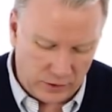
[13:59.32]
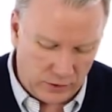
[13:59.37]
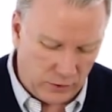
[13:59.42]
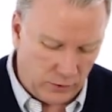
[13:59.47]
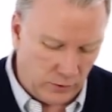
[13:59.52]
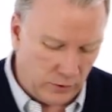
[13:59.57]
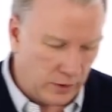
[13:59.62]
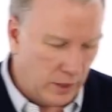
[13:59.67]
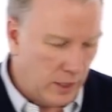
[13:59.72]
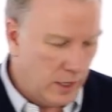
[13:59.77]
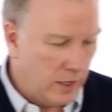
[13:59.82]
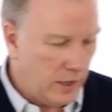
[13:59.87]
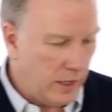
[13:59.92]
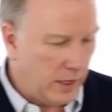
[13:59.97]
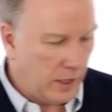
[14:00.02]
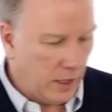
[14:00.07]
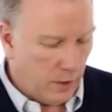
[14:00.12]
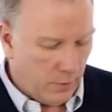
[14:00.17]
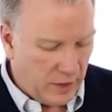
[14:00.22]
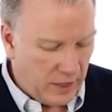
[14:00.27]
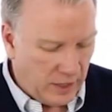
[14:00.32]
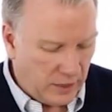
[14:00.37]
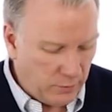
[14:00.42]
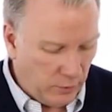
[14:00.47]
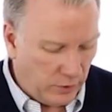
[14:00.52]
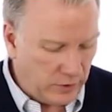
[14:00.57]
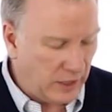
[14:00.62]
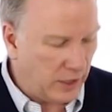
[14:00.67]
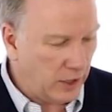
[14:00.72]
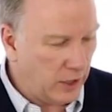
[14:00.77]
use. They come in these
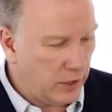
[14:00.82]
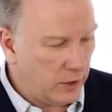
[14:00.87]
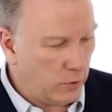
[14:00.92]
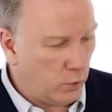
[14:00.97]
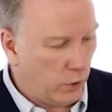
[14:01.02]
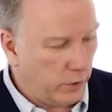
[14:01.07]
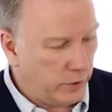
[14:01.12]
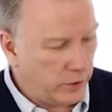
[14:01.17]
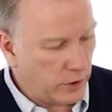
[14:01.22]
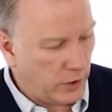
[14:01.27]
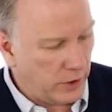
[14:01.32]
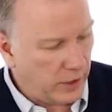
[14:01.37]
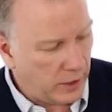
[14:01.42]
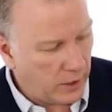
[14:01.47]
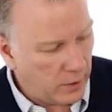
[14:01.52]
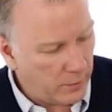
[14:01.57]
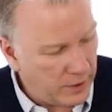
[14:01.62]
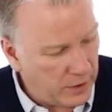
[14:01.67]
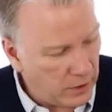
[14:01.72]
multicolored ones, or they come